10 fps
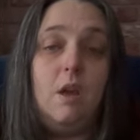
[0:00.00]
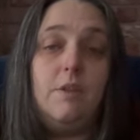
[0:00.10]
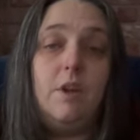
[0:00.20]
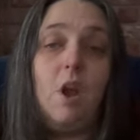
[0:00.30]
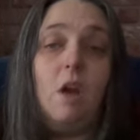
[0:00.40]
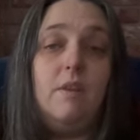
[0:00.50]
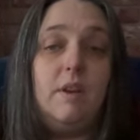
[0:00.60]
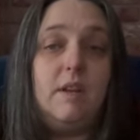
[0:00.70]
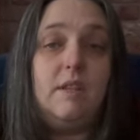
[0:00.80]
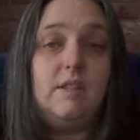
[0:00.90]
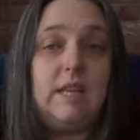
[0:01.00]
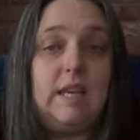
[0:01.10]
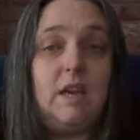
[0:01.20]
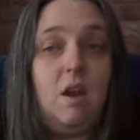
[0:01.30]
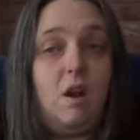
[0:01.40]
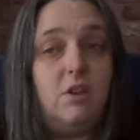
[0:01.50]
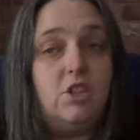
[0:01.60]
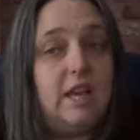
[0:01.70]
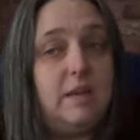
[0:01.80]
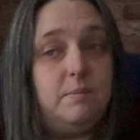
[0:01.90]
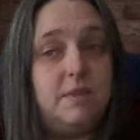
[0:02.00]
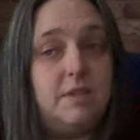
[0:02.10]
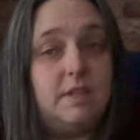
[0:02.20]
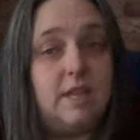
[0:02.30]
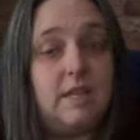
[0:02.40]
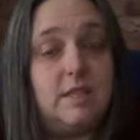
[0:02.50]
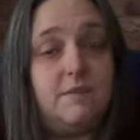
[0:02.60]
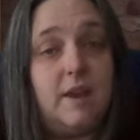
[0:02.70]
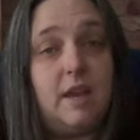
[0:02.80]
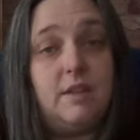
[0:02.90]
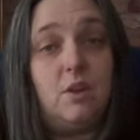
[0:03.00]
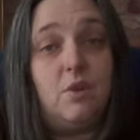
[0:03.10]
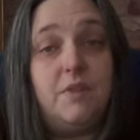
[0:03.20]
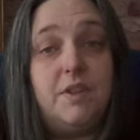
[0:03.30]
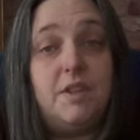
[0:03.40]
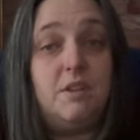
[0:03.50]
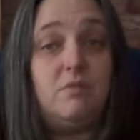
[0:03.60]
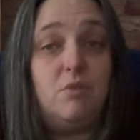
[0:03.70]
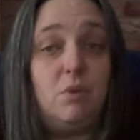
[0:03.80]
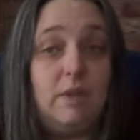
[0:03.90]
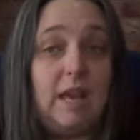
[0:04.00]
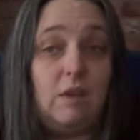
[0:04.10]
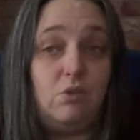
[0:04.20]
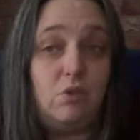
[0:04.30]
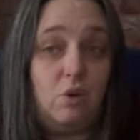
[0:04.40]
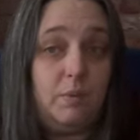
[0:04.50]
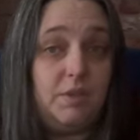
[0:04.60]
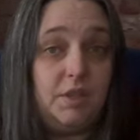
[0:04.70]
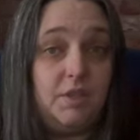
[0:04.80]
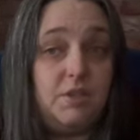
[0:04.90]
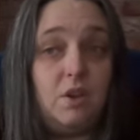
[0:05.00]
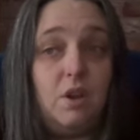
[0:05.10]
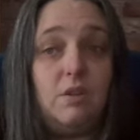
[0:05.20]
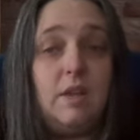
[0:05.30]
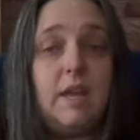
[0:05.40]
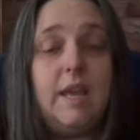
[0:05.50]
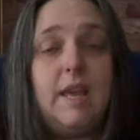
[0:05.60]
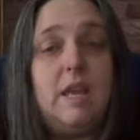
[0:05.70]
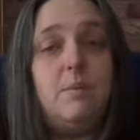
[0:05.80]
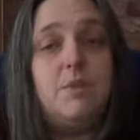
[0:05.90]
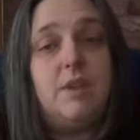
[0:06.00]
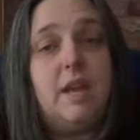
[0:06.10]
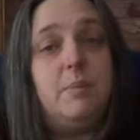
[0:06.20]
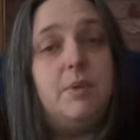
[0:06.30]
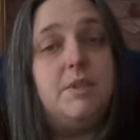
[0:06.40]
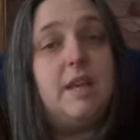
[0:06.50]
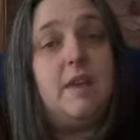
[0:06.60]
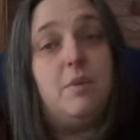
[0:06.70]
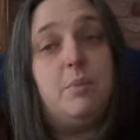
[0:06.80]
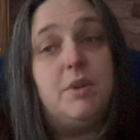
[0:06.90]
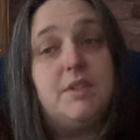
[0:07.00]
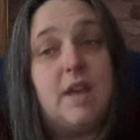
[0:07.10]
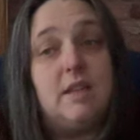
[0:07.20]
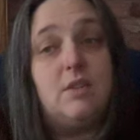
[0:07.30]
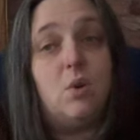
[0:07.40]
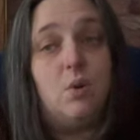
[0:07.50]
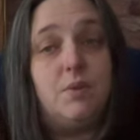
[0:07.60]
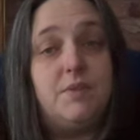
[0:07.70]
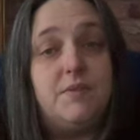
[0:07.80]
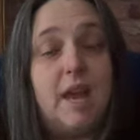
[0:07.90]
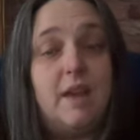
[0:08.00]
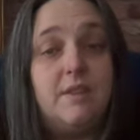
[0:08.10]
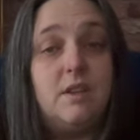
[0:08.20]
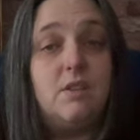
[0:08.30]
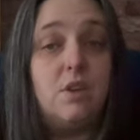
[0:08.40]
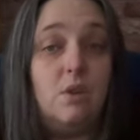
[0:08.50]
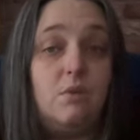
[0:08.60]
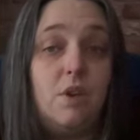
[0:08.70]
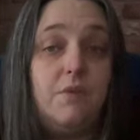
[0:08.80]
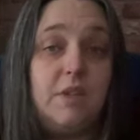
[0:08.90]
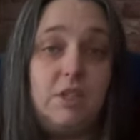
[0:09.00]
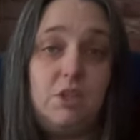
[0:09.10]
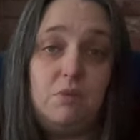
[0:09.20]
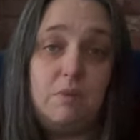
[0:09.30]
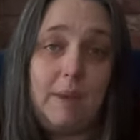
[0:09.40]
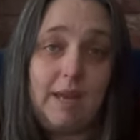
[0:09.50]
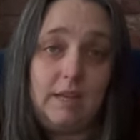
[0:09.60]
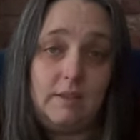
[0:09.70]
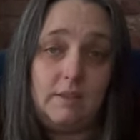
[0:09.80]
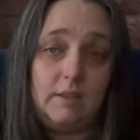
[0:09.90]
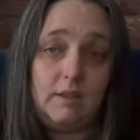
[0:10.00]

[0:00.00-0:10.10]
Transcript: The coroner, D.R. James, testified that other than ruling out trauma to the skull, he was unable to give a precise cause of death as no soft tissue remained.